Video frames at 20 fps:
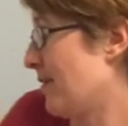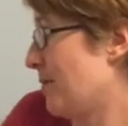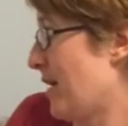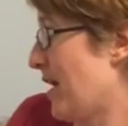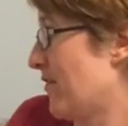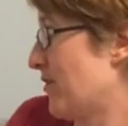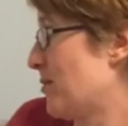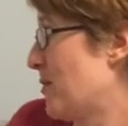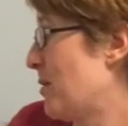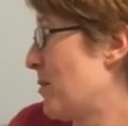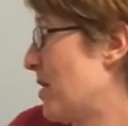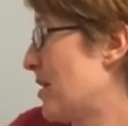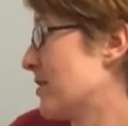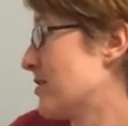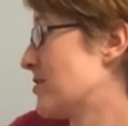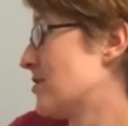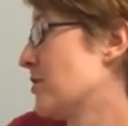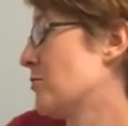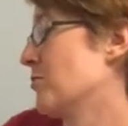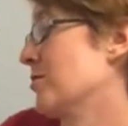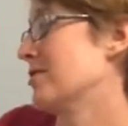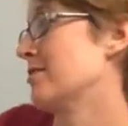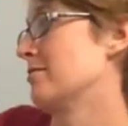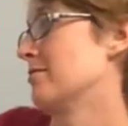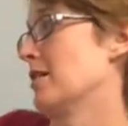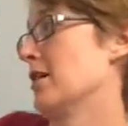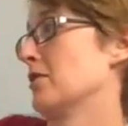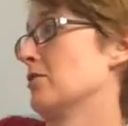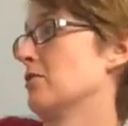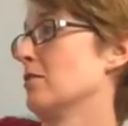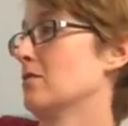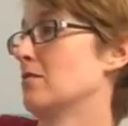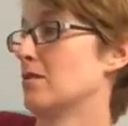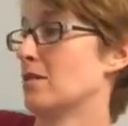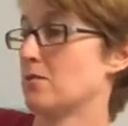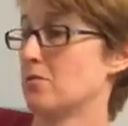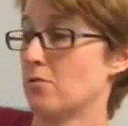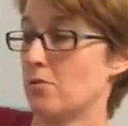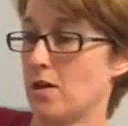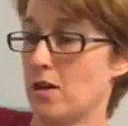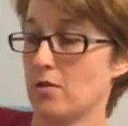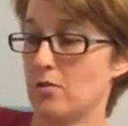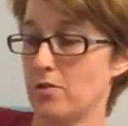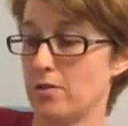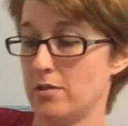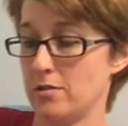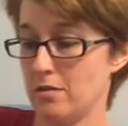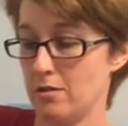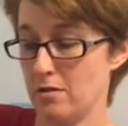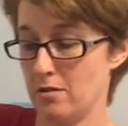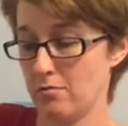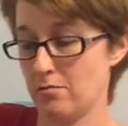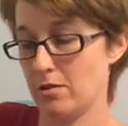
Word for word: I'm having my monster, which actually this has no calories in it,